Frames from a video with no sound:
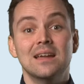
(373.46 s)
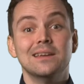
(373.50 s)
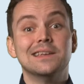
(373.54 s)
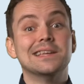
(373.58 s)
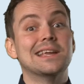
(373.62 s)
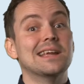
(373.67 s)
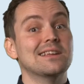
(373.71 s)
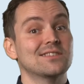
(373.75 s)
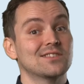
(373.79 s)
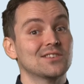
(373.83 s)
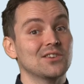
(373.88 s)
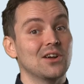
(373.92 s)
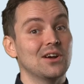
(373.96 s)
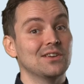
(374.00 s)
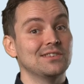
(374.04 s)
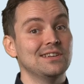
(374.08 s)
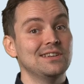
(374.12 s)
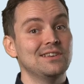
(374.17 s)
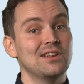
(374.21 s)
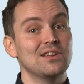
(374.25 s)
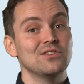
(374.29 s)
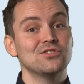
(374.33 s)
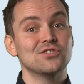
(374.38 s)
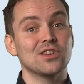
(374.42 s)
To get
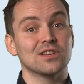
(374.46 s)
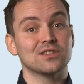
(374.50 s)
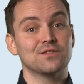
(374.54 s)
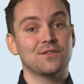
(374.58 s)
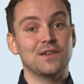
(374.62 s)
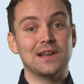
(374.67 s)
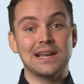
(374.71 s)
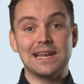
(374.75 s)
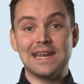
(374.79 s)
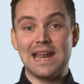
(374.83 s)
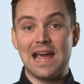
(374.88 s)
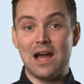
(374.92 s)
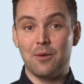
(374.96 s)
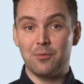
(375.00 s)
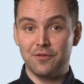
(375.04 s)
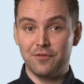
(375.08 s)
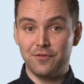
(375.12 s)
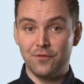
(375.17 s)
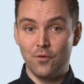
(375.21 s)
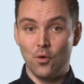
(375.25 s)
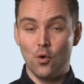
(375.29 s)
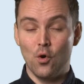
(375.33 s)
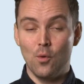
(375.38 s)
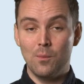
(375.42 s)
started, just fill in our
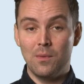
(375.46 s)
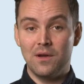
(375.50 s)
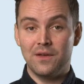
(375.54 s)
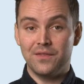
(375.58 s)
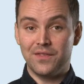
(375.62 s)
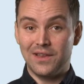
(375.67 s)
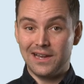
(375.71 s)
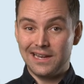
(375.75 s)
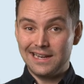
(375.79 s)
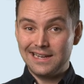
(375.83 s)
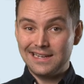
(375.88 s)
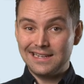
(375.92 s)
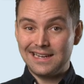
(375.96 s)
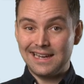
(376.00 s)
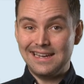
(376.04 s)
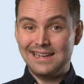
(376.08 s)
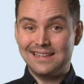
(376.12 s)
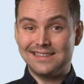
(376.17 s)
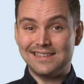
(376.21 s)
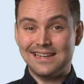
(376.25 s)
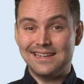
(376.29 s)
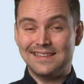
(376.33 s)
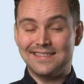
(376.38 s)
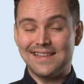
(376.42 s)
form. The link
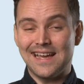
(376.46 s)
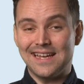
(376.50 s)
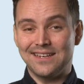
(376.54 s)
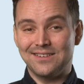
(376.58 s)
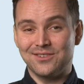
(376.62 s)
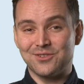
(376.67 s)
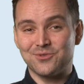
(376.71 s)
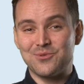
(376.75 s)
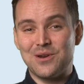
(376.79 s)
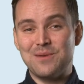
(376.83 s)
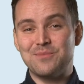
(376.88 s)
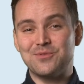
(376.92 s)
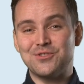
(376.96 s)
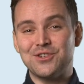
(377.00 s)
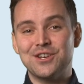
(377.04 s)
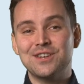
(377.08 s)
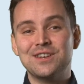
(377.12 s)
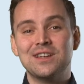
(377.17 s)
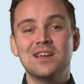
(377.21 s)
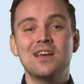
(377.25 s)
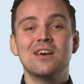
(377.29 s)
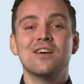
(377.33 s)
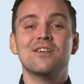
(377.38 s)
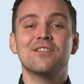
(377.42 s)
is in that
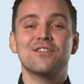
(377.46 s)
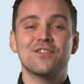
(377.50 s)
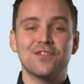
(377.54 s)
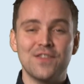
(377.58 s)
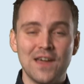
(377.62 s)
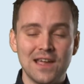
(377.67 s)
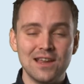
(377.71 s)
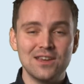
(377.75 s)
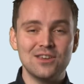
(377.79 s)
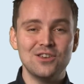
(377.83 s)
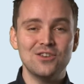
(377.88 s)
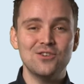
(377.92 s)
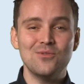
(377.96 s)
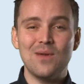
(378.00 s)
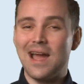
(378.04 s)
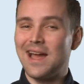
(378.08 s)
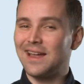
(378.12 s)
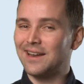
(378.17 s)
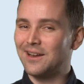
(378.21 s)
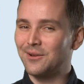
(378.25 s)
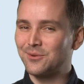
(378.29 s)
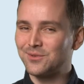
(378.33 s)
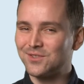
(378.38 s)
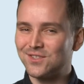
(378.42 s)
description. Thank you,
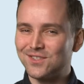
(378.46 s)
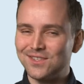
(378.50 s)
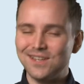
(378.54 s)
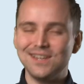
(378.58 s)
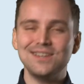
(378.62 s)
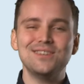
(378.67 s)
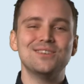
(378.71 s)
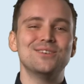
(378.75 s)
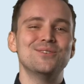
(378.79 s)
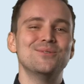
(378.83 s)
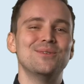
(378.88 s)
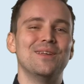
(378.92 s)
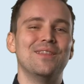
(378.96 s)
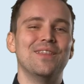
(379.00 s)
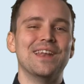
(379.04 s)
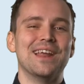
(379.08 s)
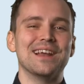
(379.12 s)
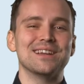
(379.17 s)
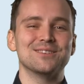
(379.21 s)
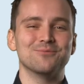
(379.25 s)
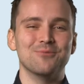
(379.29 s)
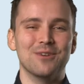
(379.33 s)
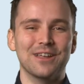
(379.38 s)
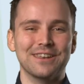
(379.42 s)
and I'll see you in the
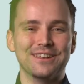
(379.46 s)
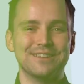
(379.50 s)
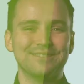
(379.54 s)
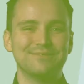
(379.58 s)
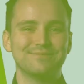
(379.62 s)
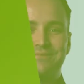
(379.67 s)
next one.